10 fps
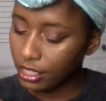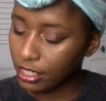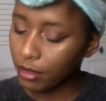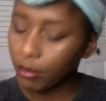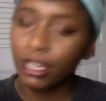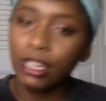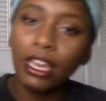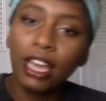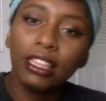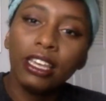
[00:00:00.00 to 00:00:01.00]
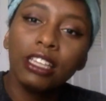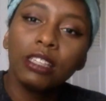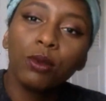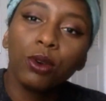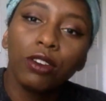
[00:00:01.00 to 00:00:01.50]
to me. I think it's
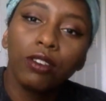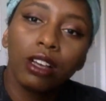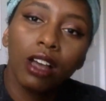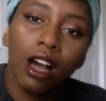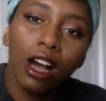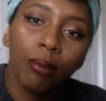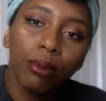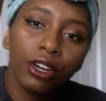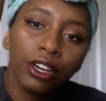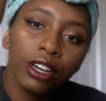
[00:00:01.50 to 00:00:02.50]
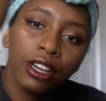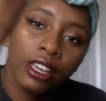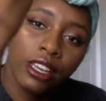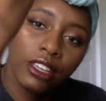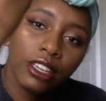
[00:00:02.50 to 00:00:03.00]
more of a copper.
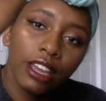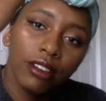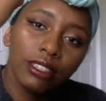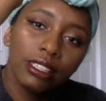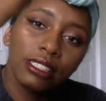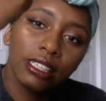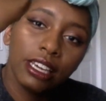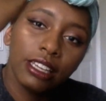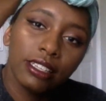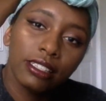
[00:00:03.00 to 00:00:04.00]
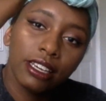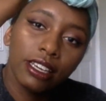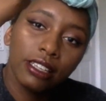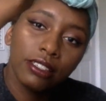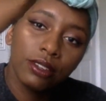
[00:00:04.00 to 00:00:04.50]
Can't really see it in this, like,
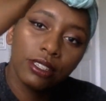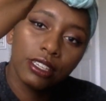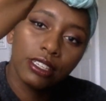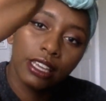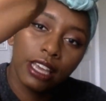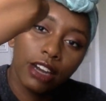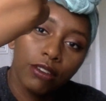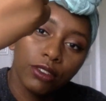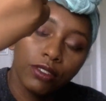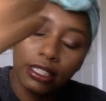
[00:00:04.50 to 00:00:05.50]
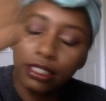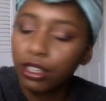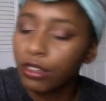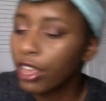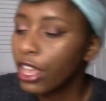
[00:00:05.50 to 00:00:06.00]
as you can see, it's like kind of
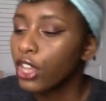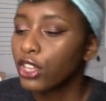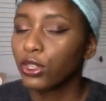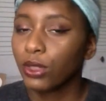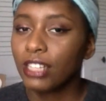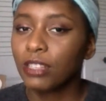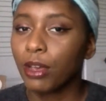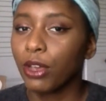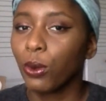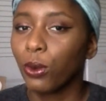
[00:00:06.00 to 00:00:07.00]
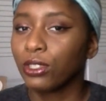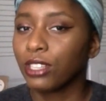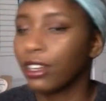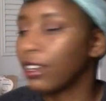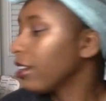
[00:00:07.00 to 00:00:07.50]
reflective. So that's my goal,
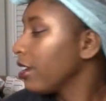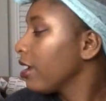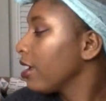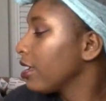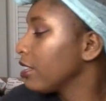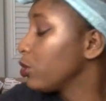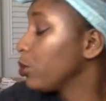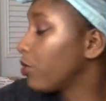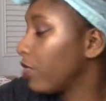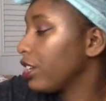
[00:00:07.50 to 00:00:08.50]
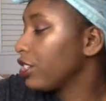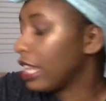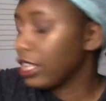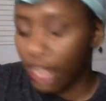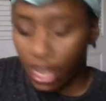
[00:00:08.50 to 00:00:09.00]
to finish
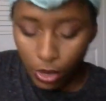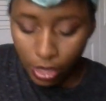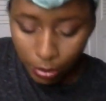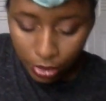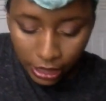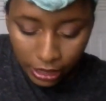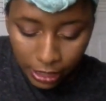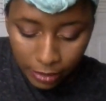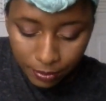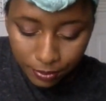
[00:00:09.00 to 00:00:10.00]
that shadow completely.